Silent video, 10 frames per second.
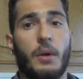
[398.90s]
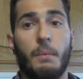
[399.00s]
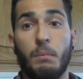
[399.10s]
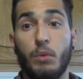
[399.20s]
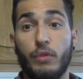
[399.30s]

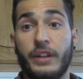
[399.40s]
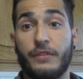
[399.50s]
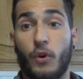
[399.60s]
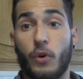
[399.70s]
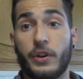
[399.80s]
moving
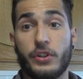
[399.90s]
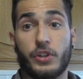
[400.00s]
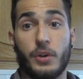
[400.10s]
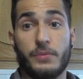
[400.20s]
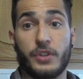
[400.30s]
forward in
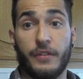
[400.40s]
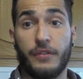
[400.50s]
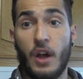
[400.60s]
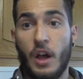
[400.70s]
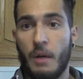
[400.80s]
terms
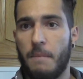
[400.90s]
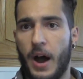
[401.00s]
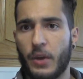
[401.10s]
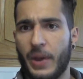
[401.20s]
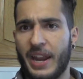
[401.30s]
of
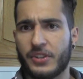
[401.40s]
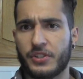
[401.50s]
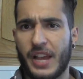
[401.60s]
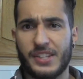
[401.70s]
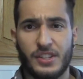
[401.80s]
body weight
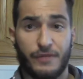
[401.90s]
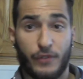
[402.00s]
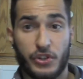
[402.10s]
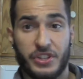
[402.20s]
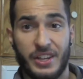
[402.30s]
exercises
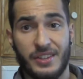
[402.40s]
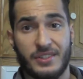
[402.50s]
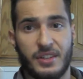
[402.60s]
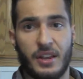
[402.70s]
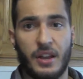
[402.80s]

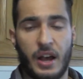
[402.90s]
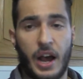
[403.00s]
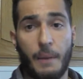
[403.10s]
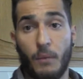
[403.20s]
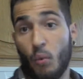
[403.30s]
versus
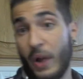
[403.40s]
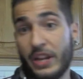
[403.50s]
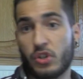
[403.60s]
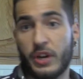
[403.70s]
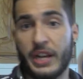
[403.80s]

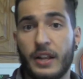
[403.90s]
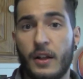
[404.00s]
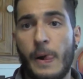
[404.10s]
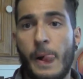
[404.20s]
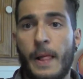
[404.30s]
weight training.
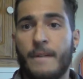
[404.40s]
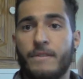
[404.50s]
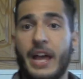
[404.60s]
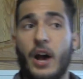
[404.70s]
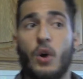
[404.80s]

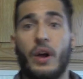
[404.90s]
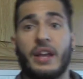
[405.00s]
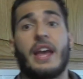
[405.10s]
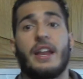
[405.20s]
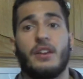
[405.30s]
Now
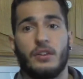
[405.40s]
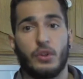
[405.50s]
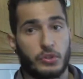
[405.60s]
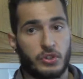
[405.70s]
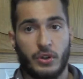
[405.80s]
again,
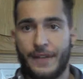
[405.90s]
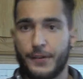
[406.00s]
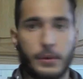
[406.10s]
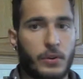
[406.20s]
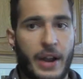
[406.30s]
you'll still have to
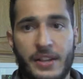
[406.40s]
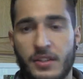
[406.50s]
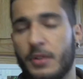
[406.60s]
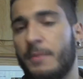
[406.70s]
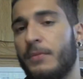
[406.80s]

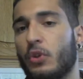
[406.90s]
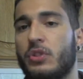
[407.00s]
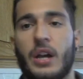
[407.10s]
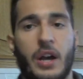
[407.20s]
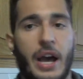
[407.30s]
progress. You'll
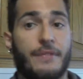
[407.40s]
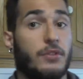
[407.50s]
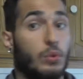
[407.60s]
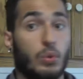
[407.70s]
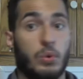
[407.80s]
still have
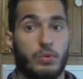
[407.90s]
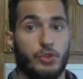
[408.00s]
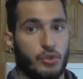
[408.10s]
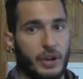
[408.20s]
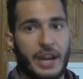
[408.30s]
to
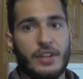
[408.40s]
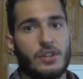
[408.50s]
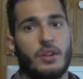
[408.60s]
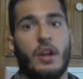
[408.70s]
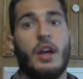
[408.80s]

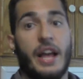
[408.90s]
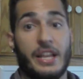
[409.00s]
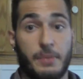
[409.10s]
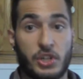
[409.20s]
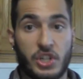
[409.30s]
train
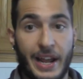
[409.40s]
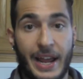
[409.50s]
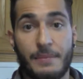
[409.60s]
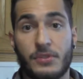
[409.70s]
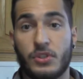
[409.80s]
as much
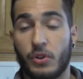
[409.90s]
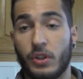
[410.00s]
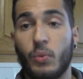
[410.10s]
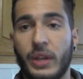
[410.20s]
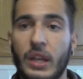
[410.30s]
times during
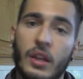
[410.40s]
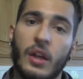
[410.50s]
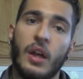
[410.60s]
the week,